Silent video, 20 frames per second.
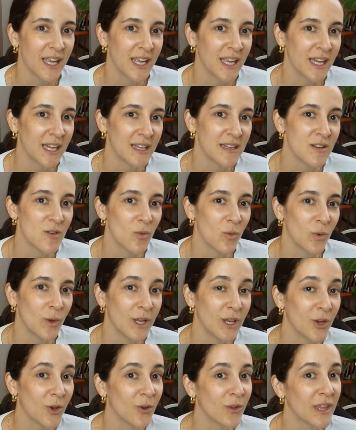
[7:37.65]
And
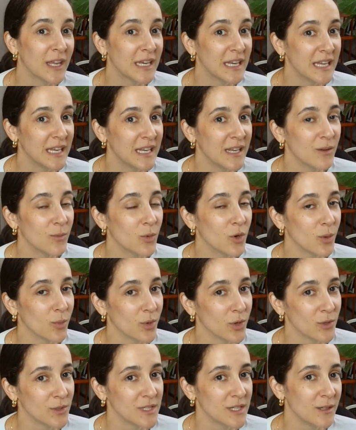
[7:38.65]
we know that eating more
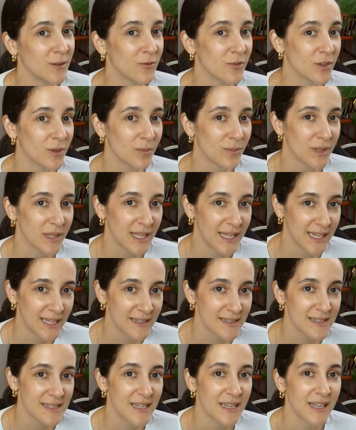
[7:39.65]
protein from
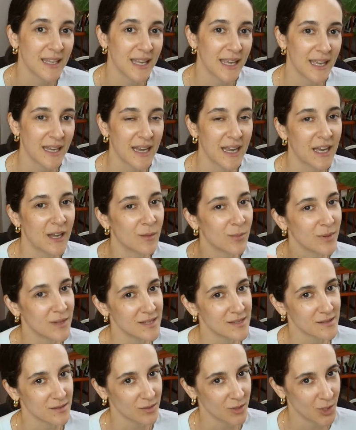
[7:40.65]
plants can help
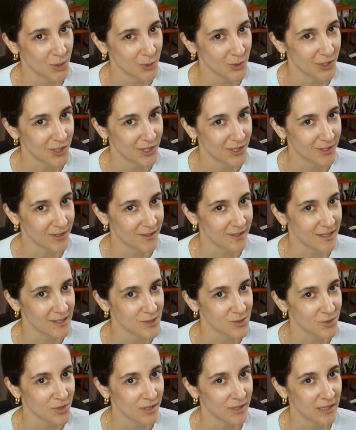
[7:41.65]
us lower our
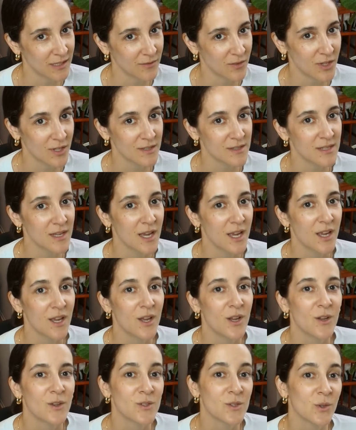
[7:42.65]
cholesterol levels.
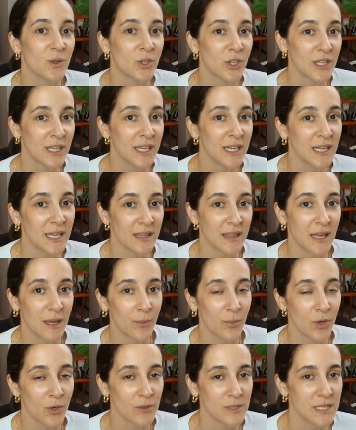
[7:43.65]
So looking at
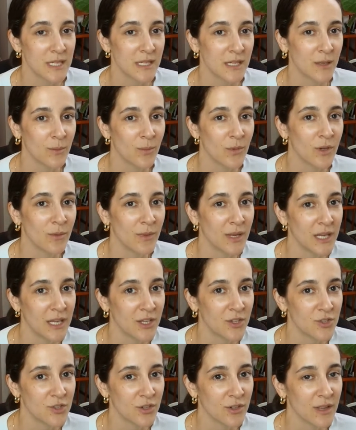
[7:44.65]
that protein number,
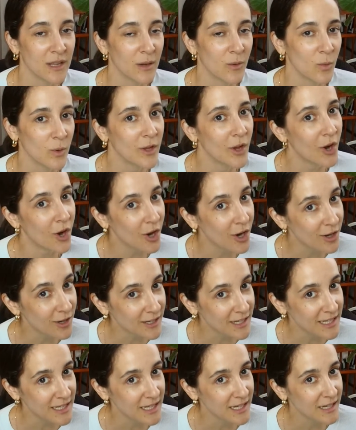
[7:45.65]
making sure that we
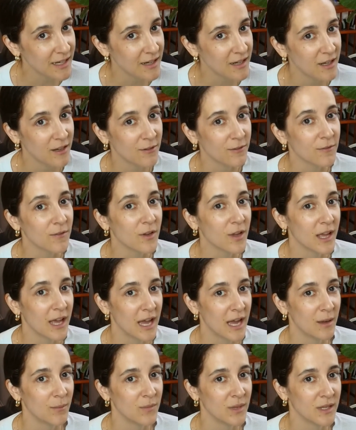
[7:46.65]
are eating enough
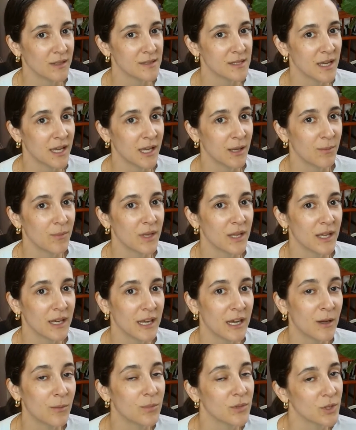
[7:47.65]
at mealtime
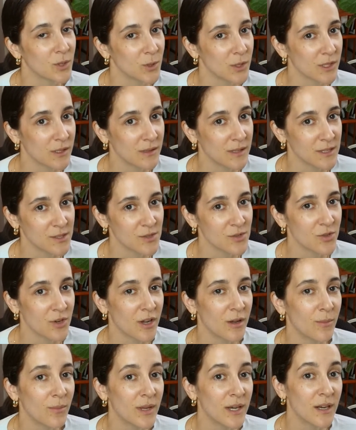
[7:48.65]
can help lower
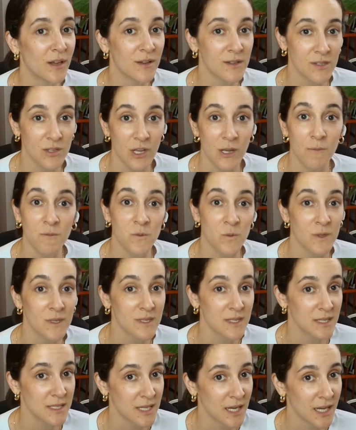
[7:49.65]
cholesterol, but it also helps
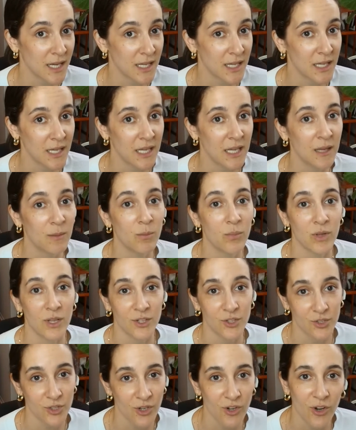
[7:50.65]
with satiety,
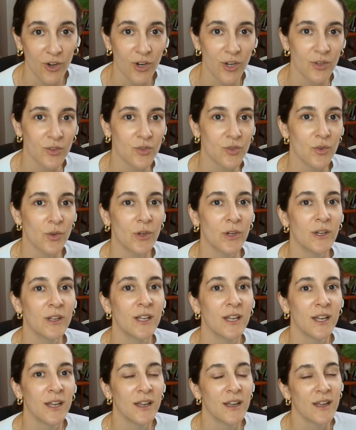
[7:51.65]
blood sugar
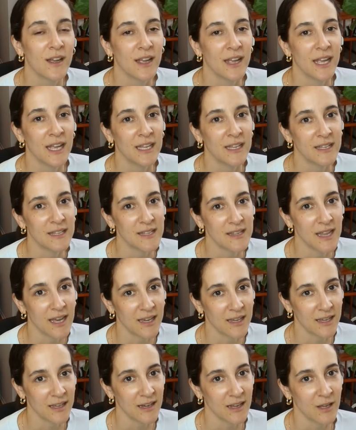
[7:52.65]
control, and
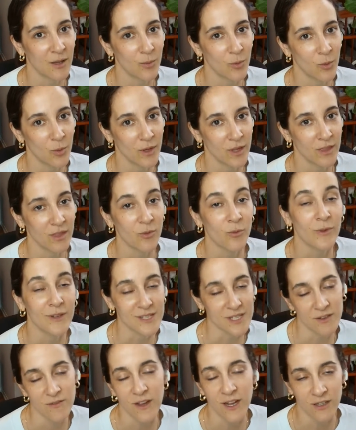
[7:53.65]
that can help with
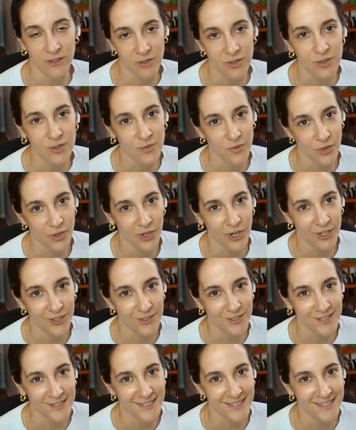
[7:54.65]
risk factors for
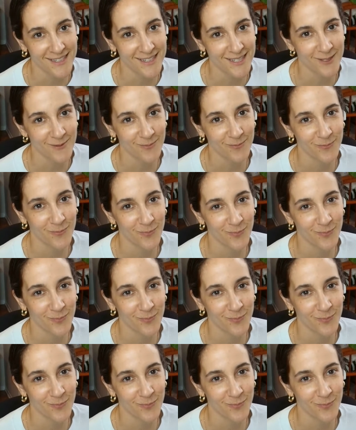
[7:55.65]
heart disease.